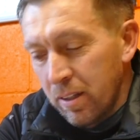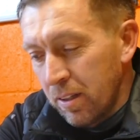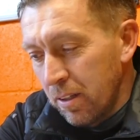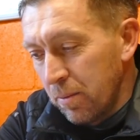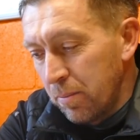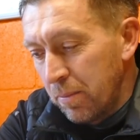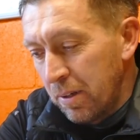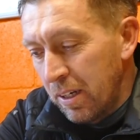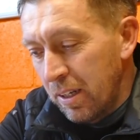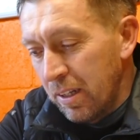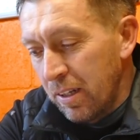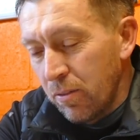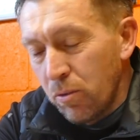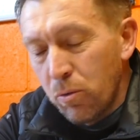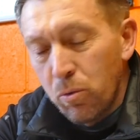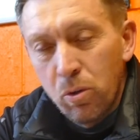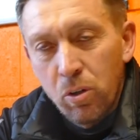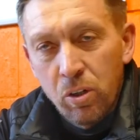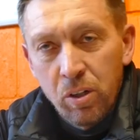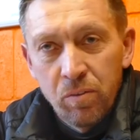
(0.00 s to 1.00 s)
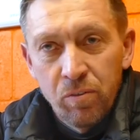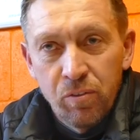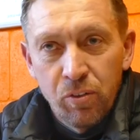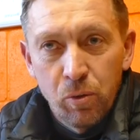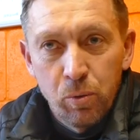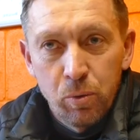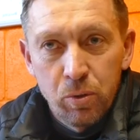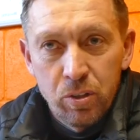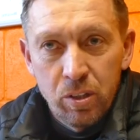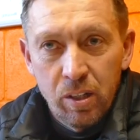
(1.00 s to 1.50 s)
at the minute they're all looking
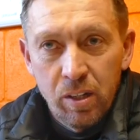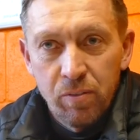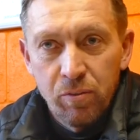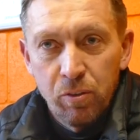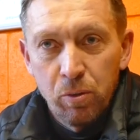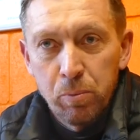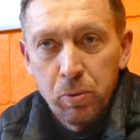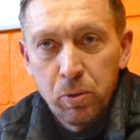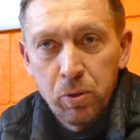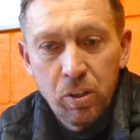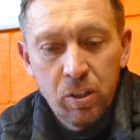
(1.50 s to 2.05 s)
forward to their football.